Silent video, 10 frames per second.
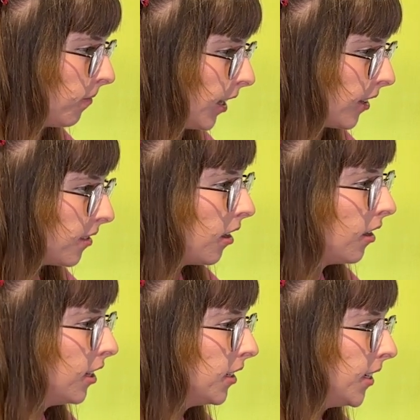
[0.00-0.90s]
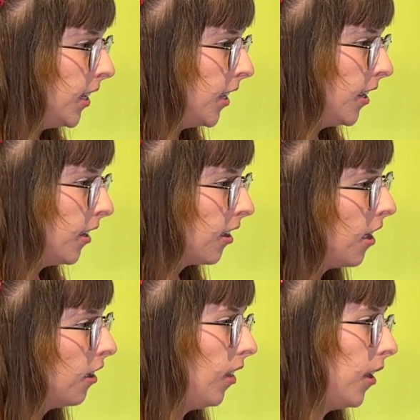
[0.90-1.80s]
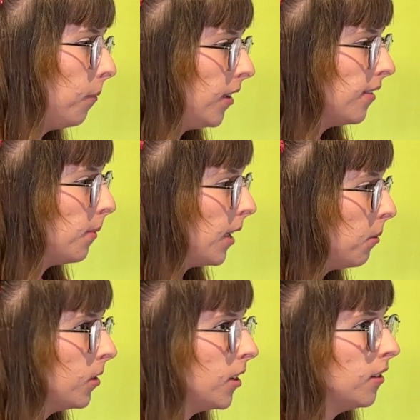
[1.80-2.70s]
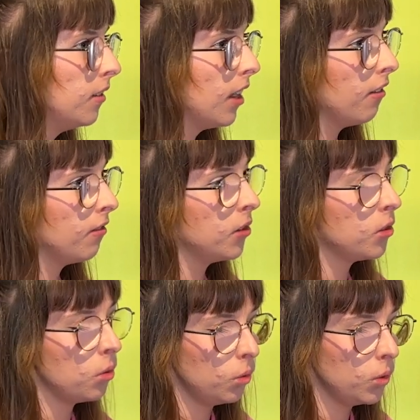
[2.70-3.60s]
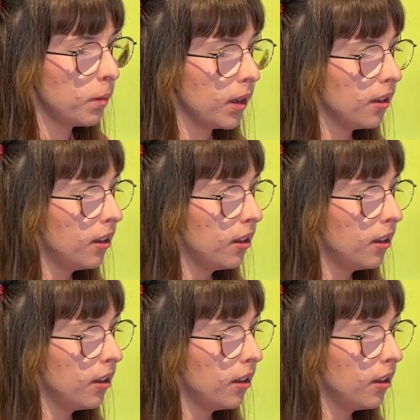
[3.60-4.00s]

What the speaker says: like, the start of this year kind of led me to be able to have the tools. But